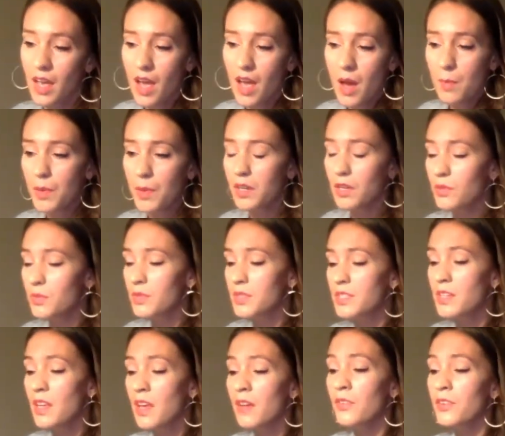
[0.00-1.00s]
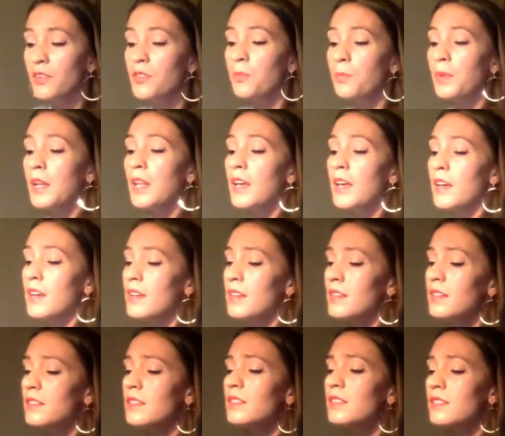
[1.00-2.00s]
But it was never the
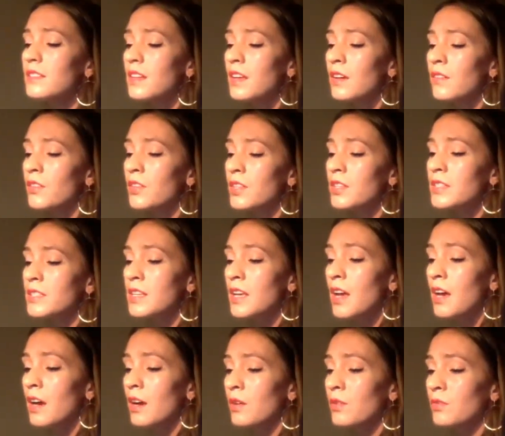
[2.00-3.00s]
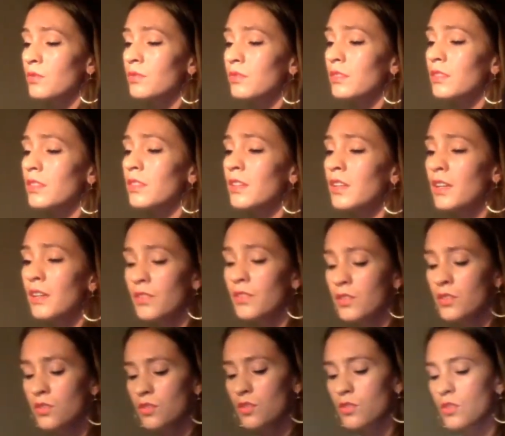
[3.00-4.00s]
place, never the town, never the
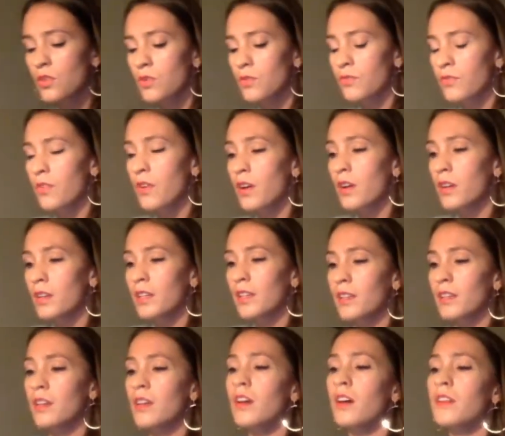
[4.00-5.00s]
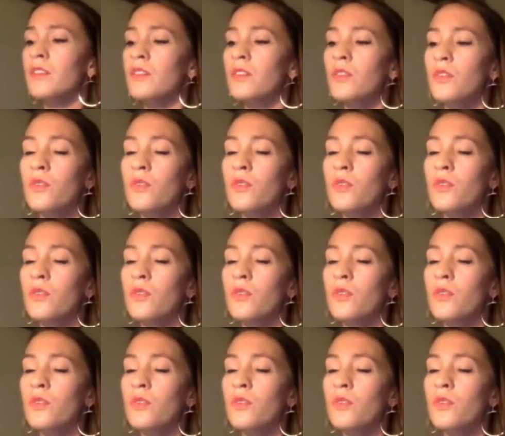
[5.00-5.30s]
snow falling on the ground.